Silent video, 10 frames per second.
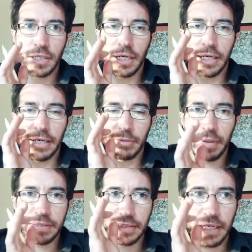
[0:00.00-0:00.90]

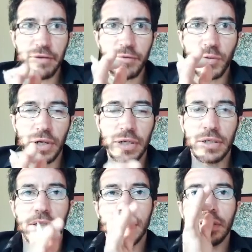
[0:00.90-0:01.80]
replacing
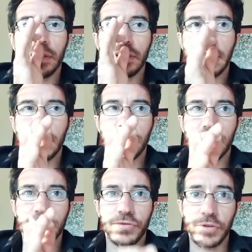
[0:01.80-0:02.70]
everywhere that
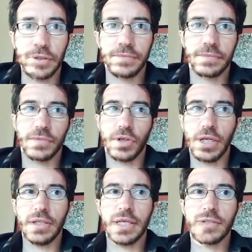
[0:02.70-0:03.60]
occurs free.
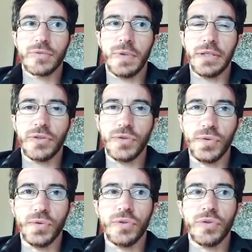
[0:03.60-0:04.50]
Okay, that's what you
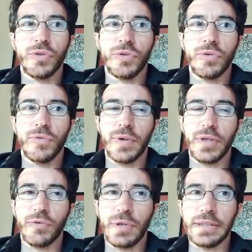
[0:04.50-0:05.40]
do when you write